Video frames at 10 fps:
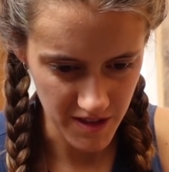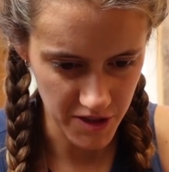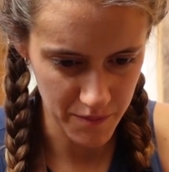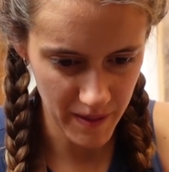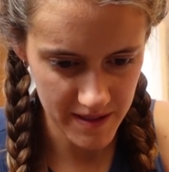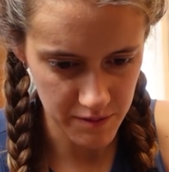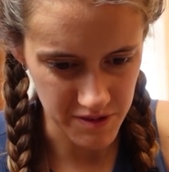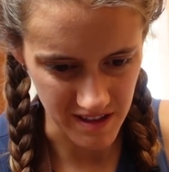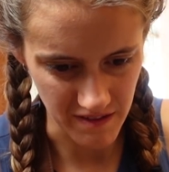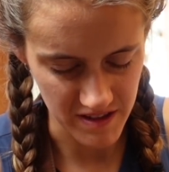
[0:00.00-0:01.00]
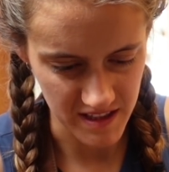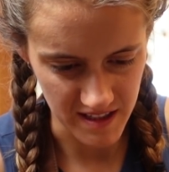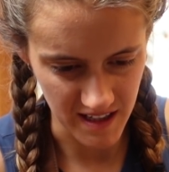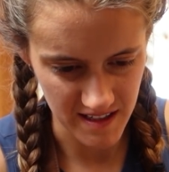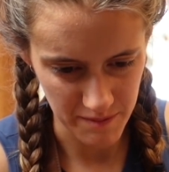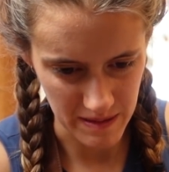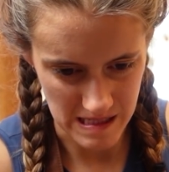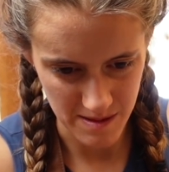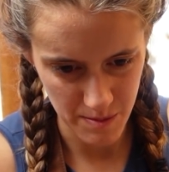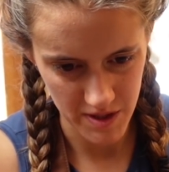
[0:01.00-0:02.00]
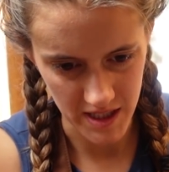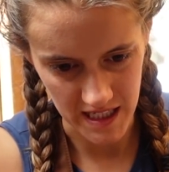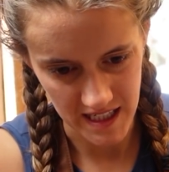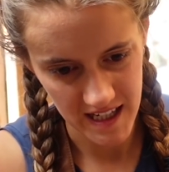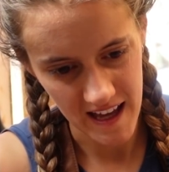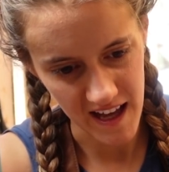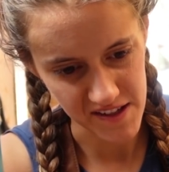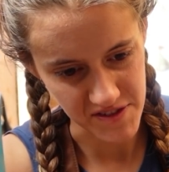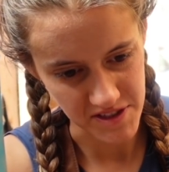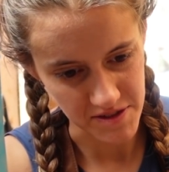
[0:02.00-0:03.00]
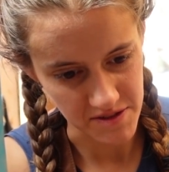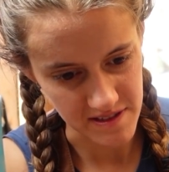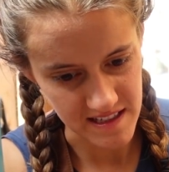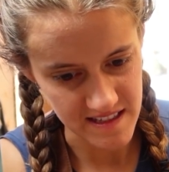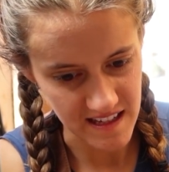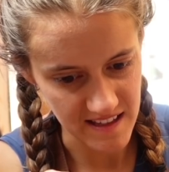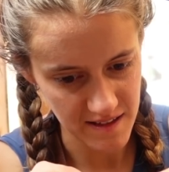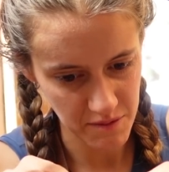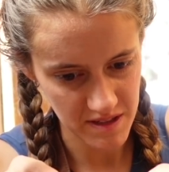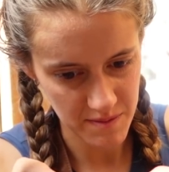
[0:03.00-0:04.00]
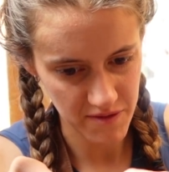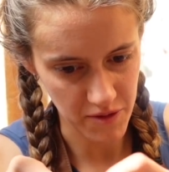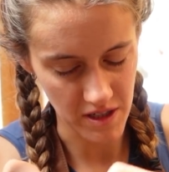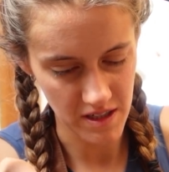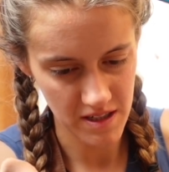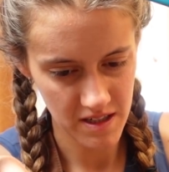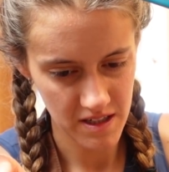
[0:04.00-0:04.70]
Your bike will definitely not be as pretty after you do this as it was before.